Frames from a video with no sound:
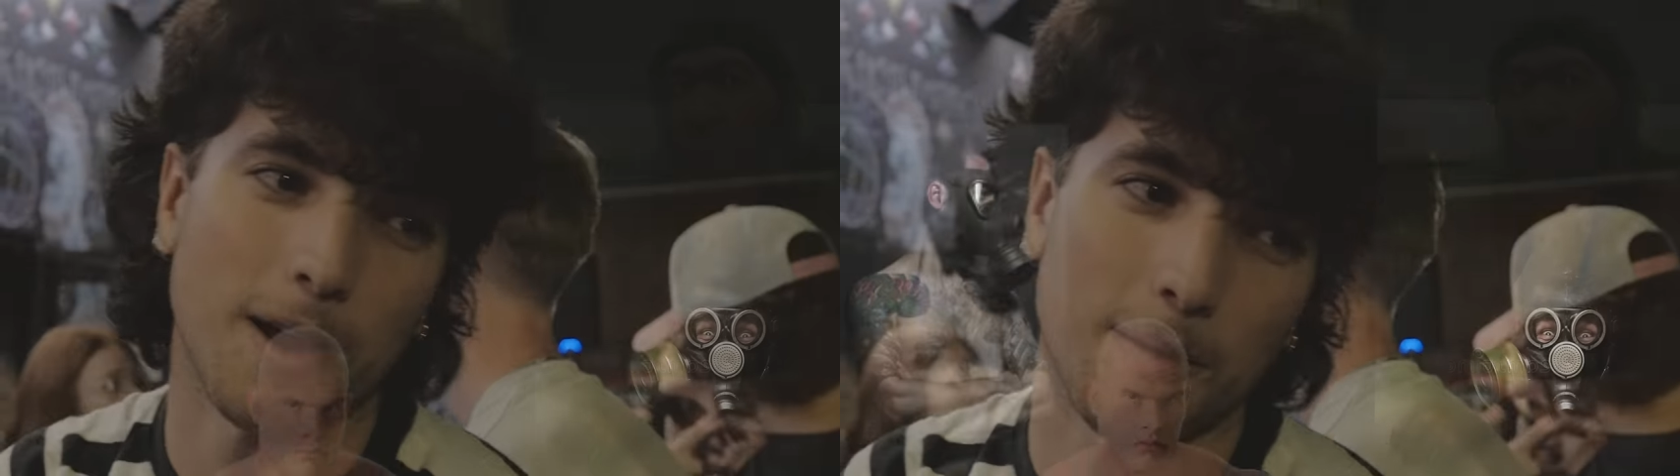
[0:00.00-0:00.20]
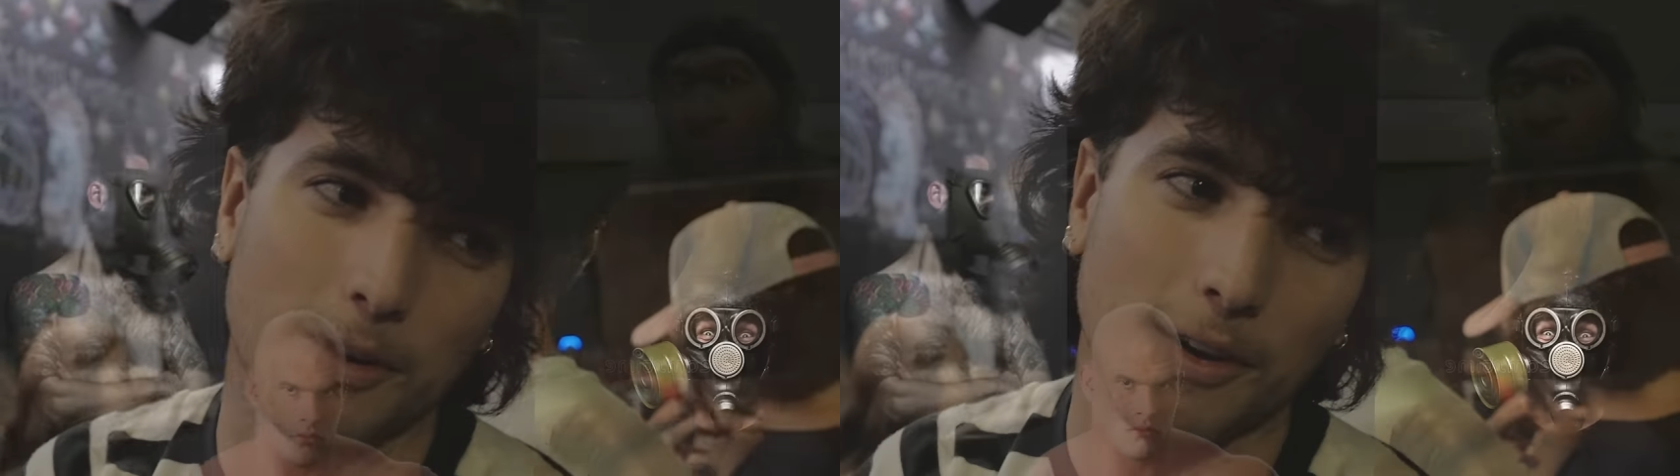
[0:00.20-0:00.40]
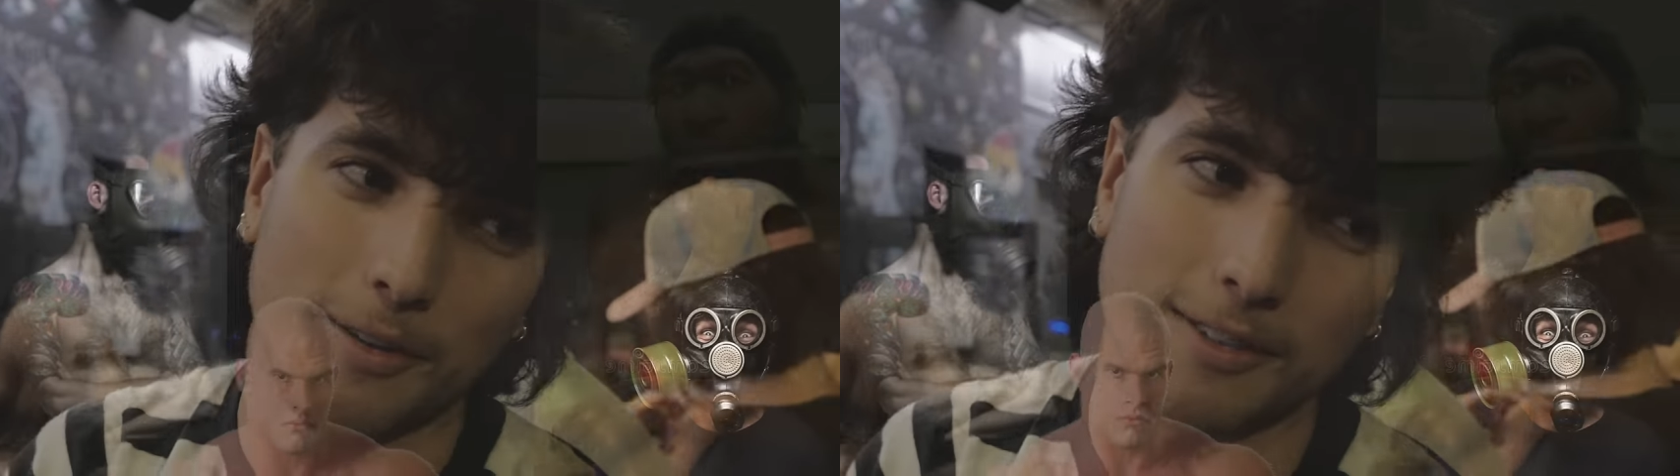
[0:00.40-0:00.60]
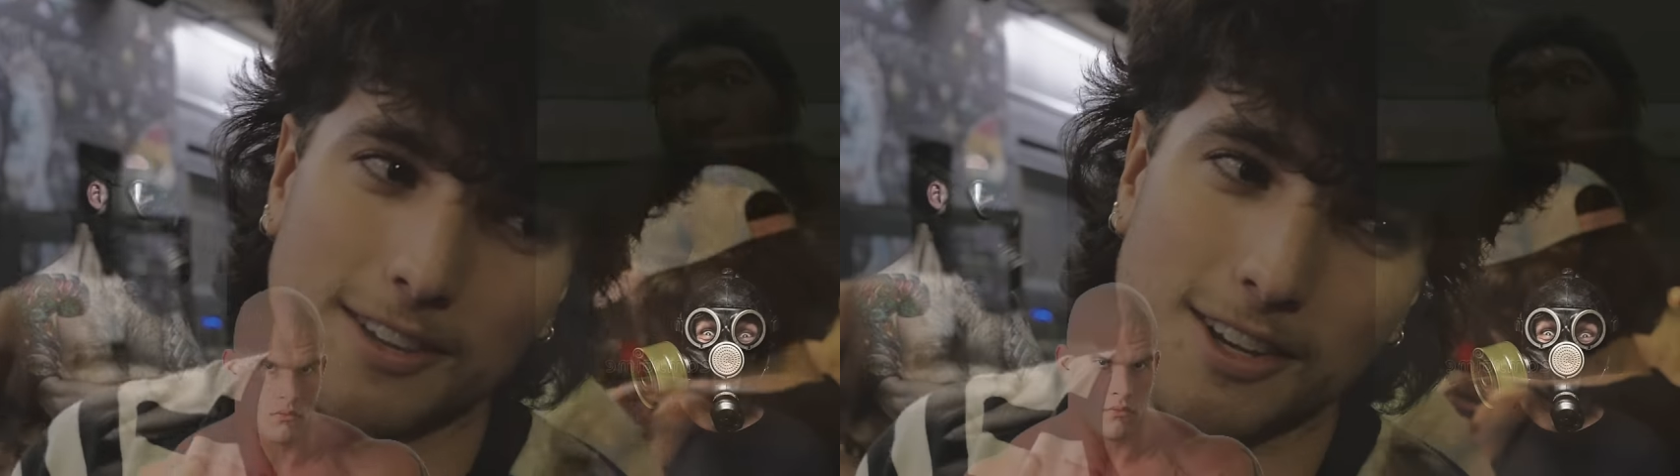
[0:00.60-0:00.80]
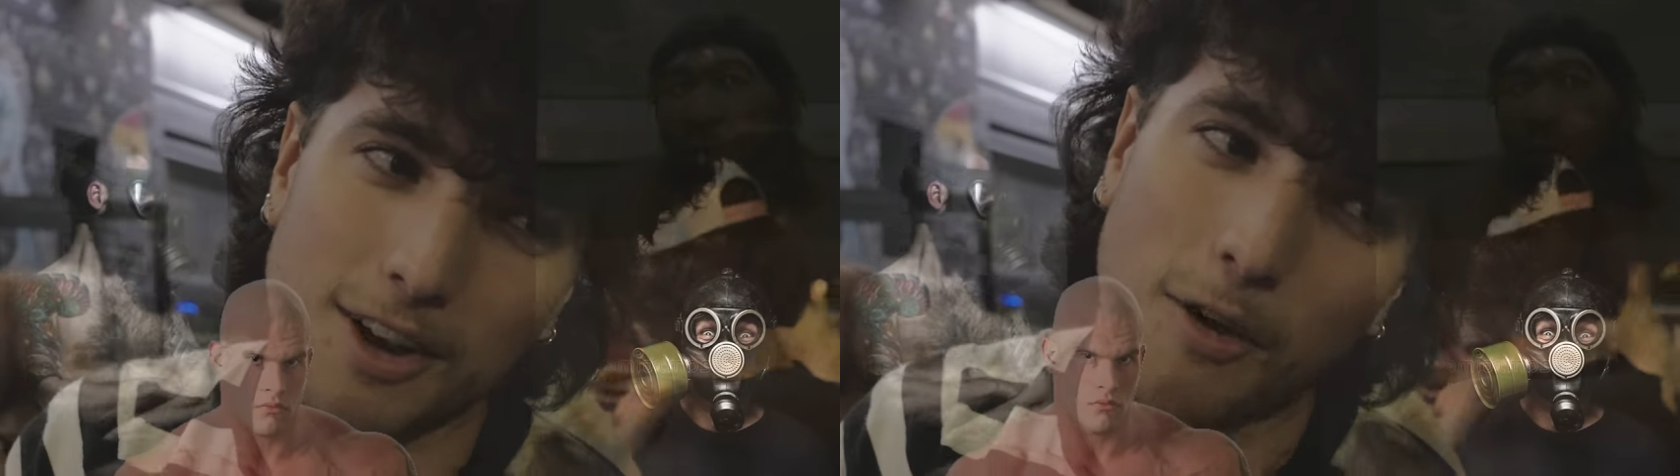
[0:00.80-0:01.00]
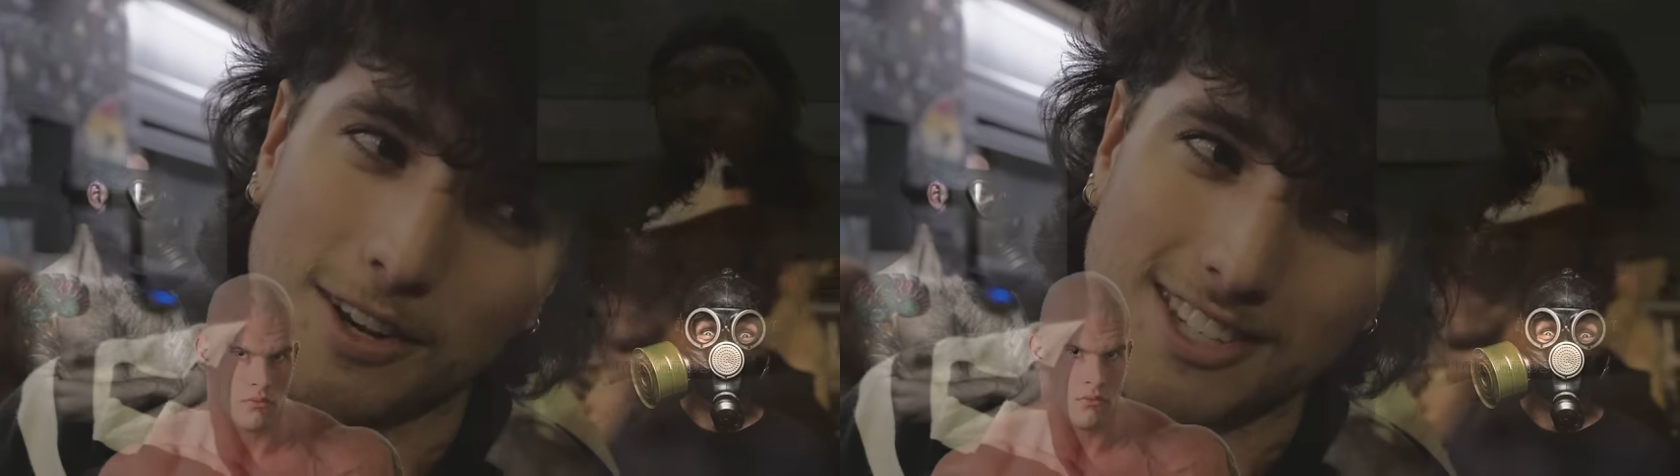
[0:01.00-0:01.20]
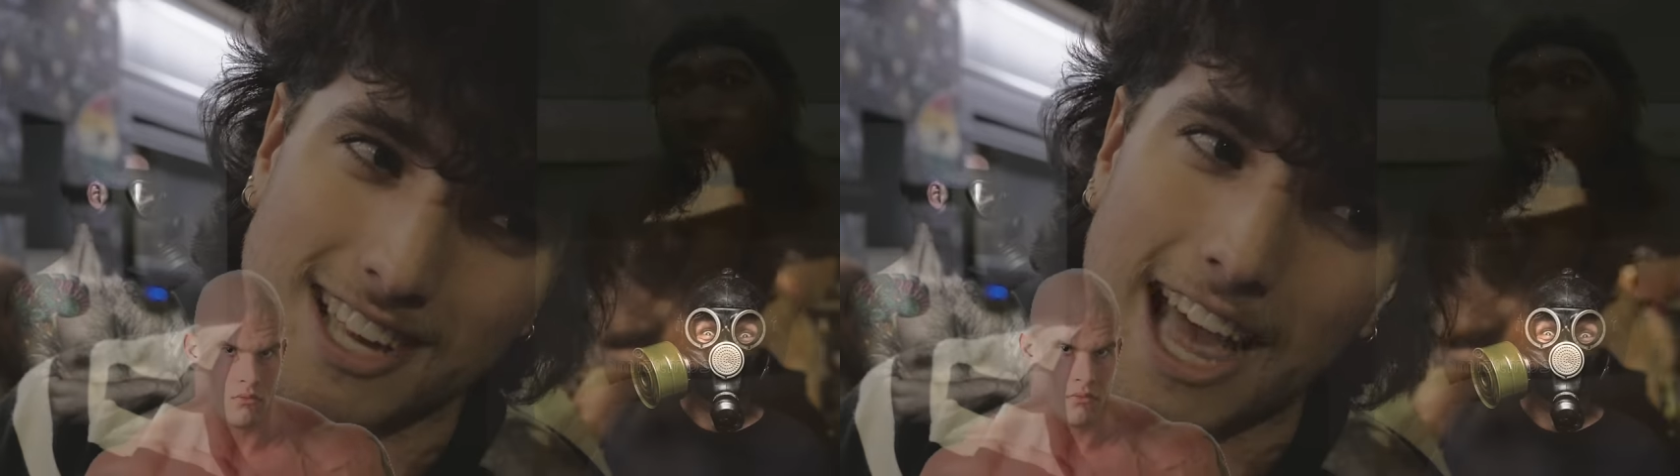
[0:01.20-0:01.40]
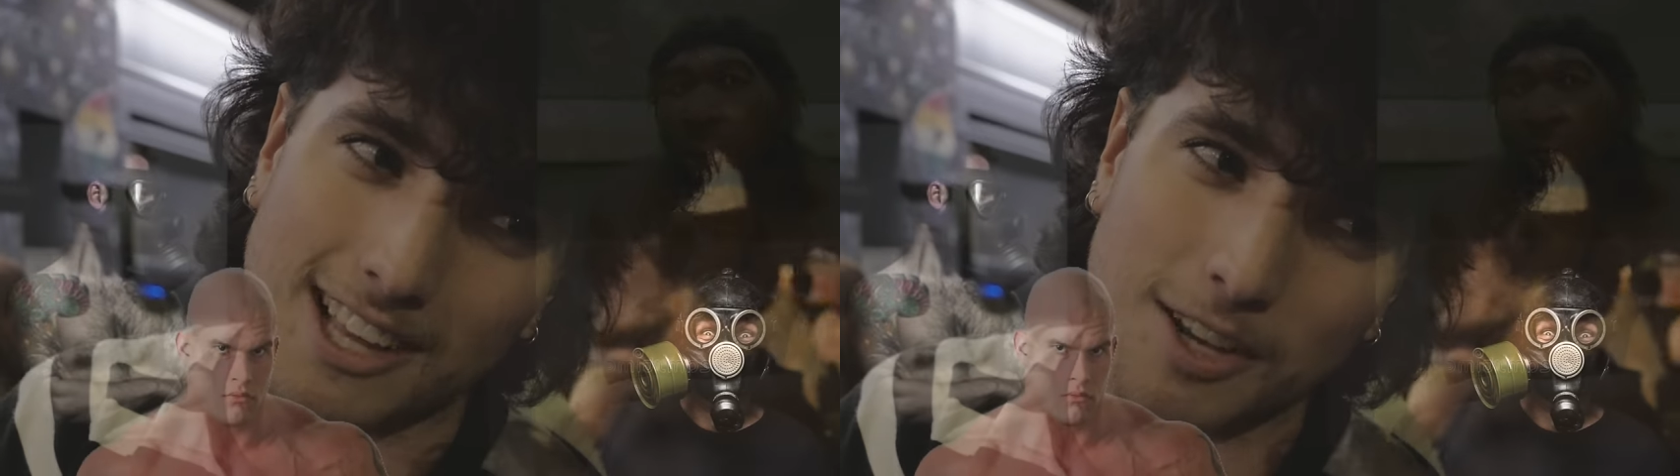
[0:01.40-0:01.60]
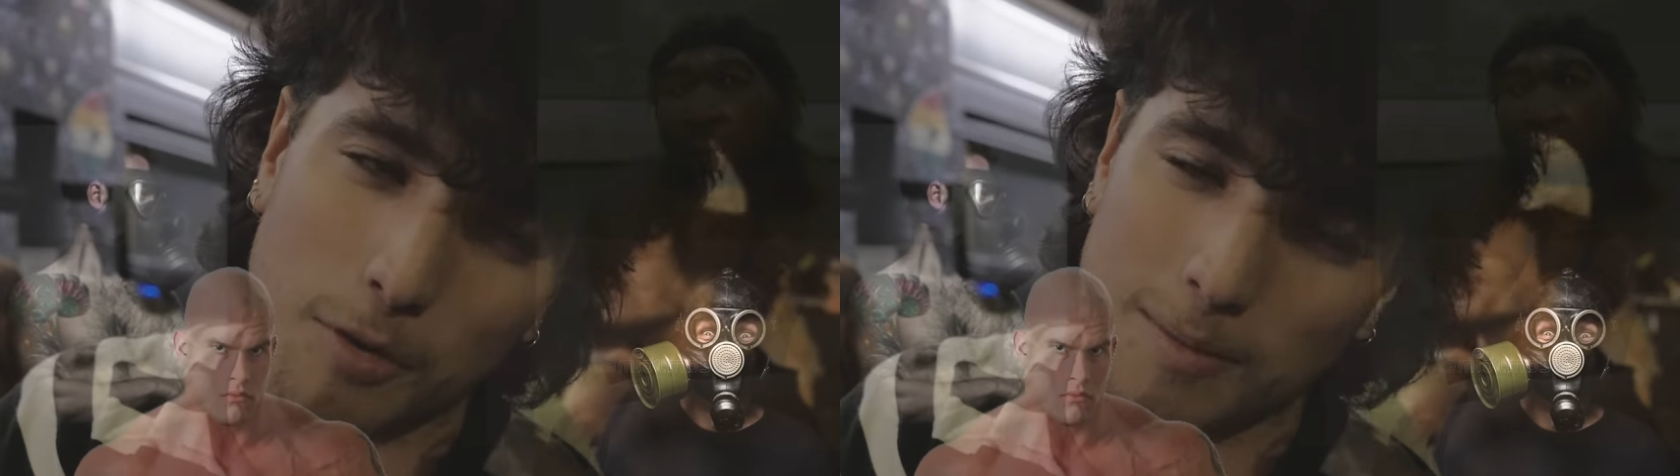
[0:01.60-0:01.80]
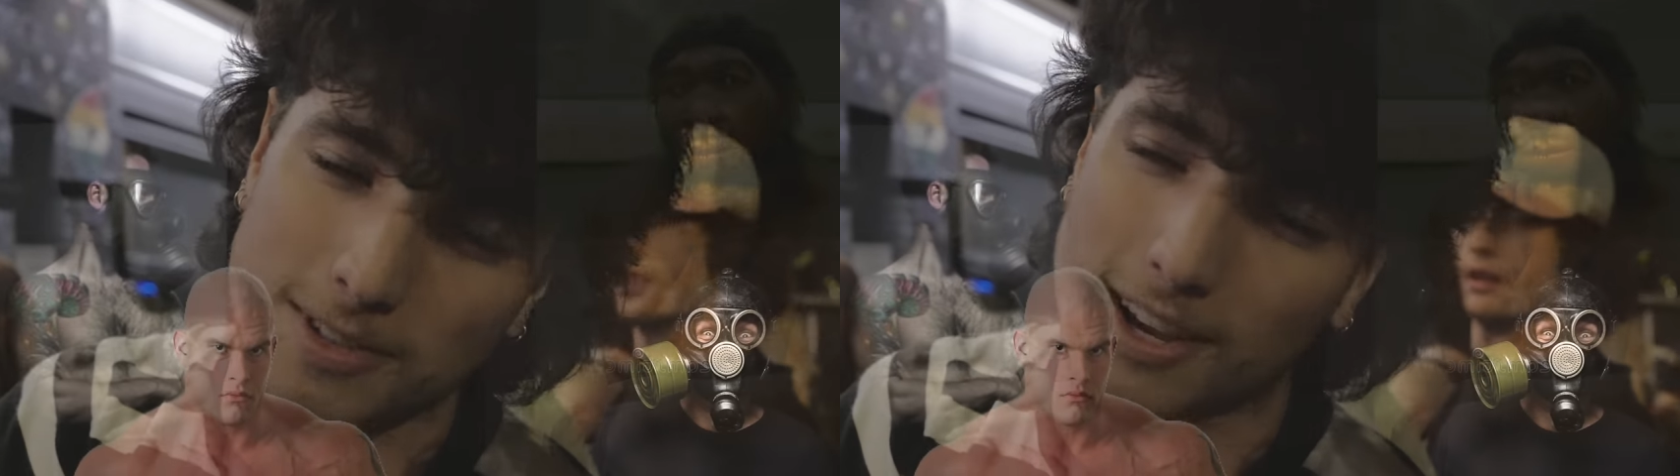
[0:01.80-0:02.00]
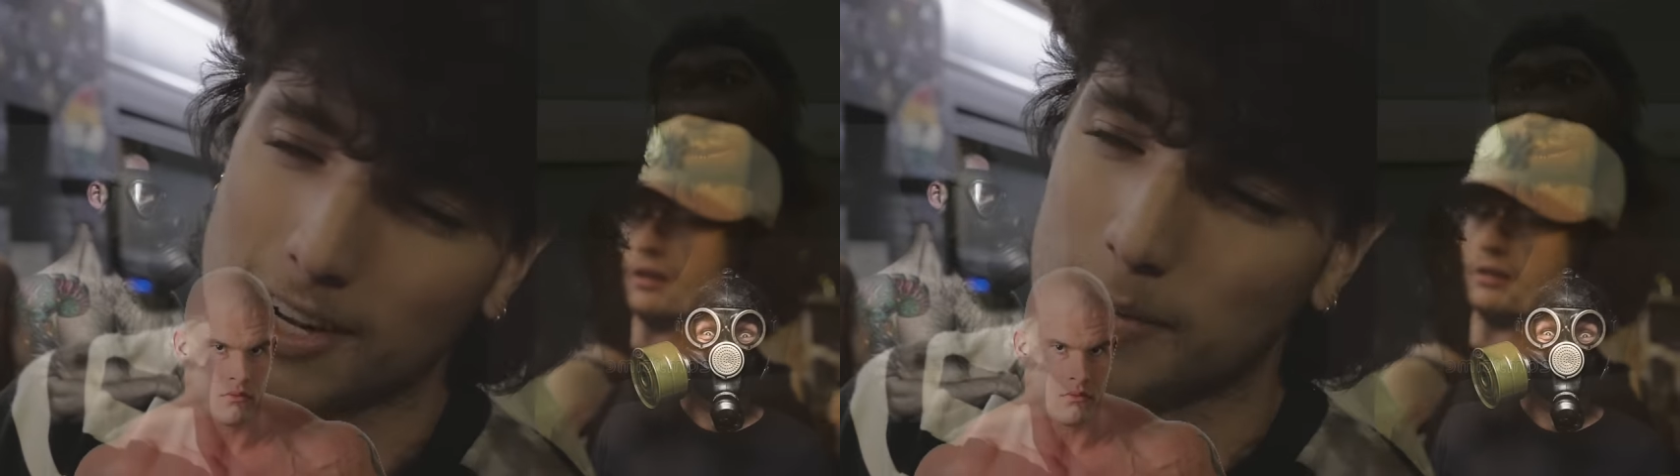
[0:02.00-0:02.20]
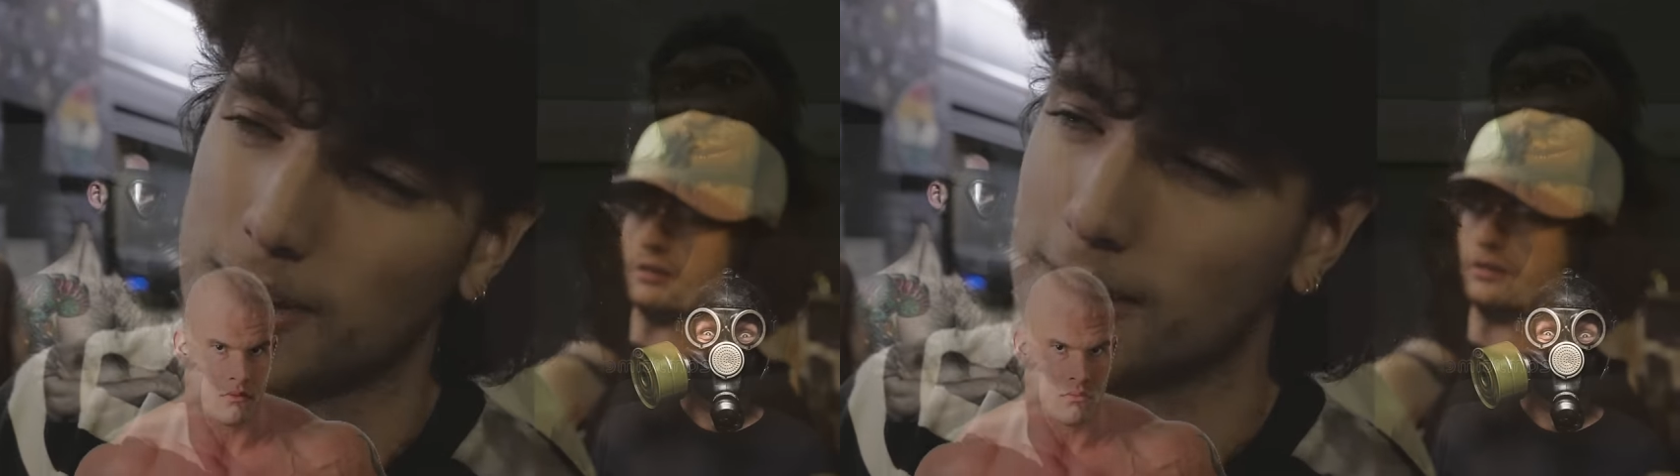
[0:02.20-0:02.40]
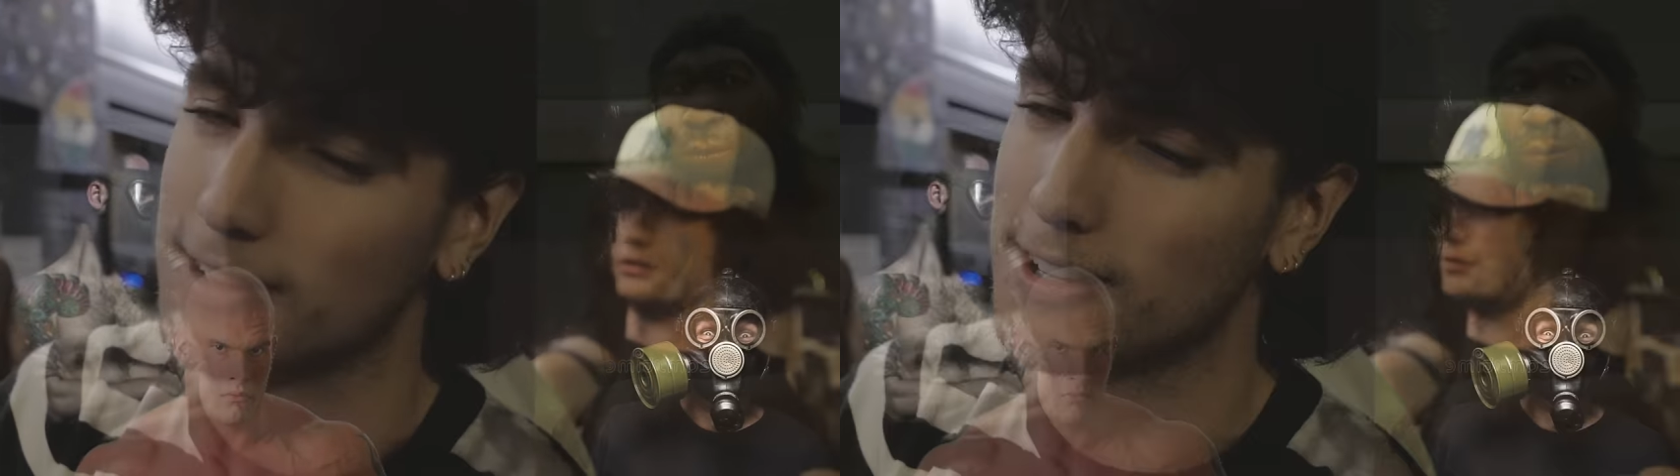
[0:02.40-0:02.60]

about, bro. You know exactly who I'm talking about.